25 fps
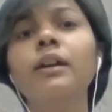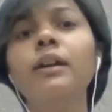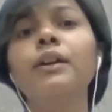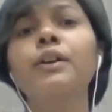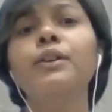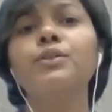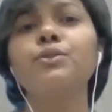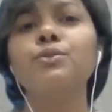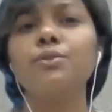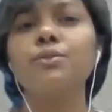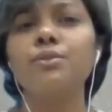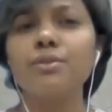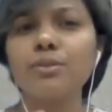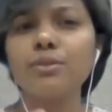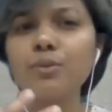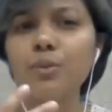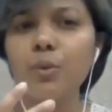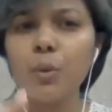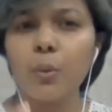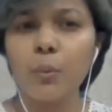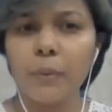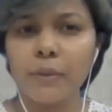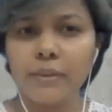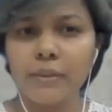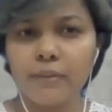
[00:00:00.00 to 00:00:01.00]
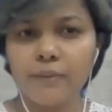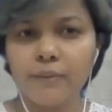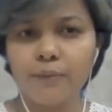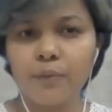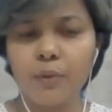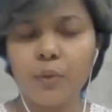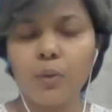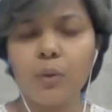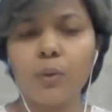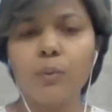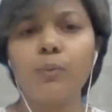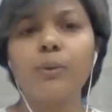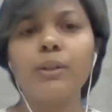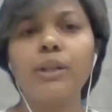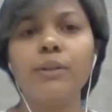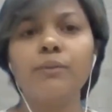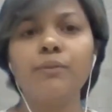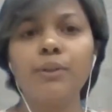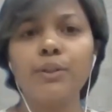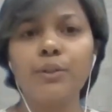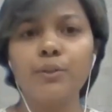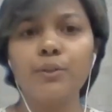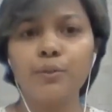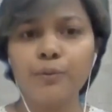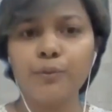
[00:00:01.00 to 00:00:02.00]
So just go with the flow, whatever
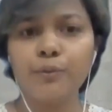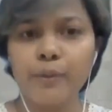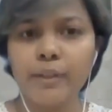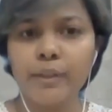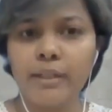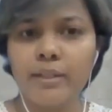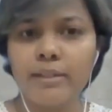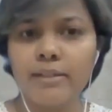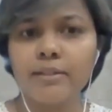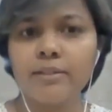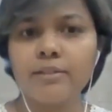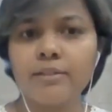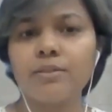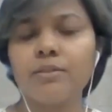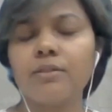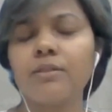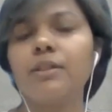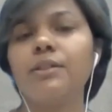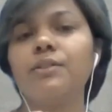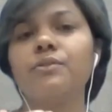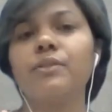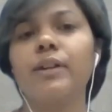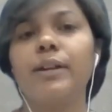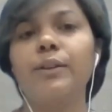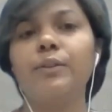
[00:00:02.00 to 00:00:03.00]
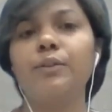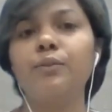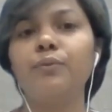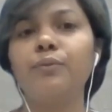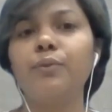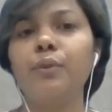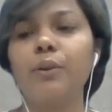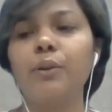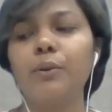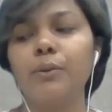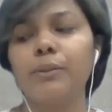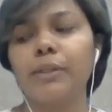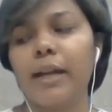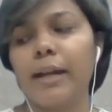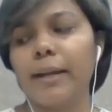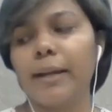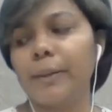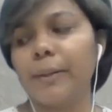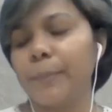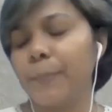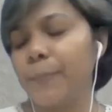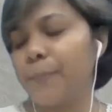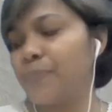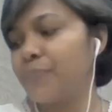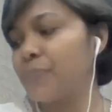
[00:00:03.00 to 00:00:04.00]
you feel, just try to follow that.
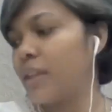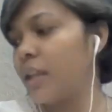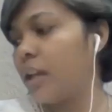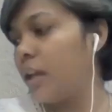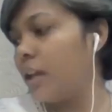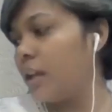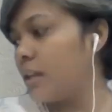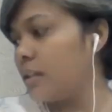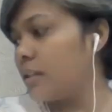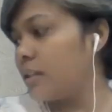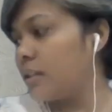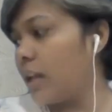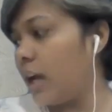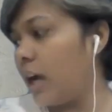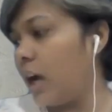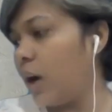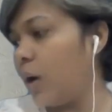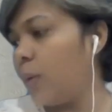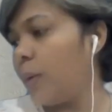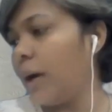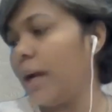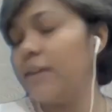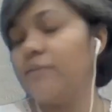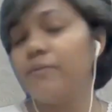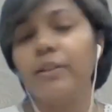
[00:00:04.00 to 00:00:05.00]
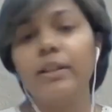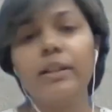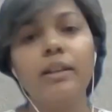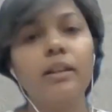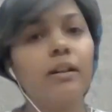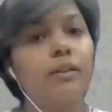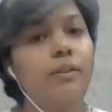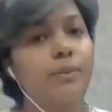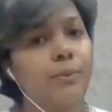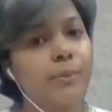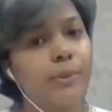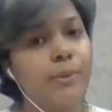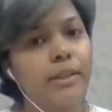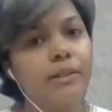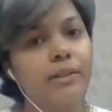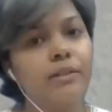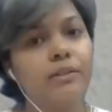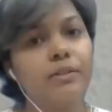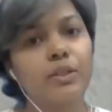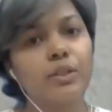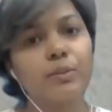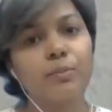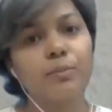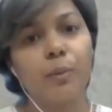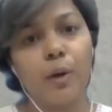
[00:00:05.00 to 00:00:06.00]
Now I will read a
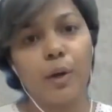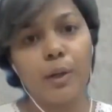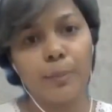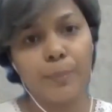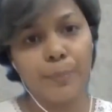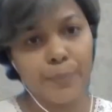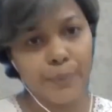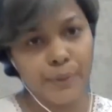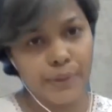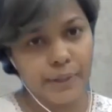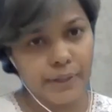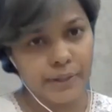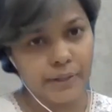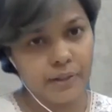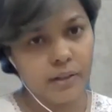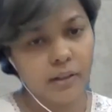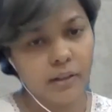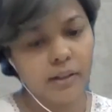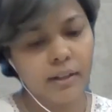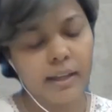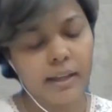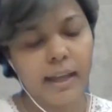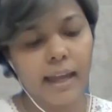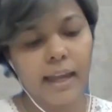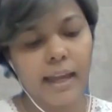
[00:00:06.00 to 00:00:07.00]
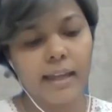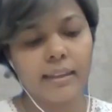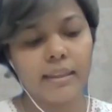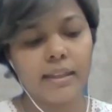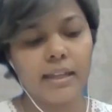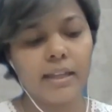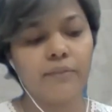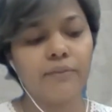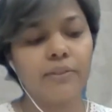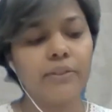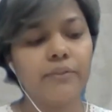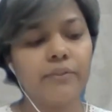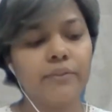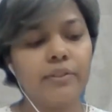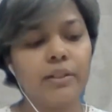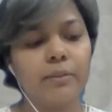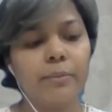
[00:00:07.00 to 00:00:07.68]
small prayer and then we will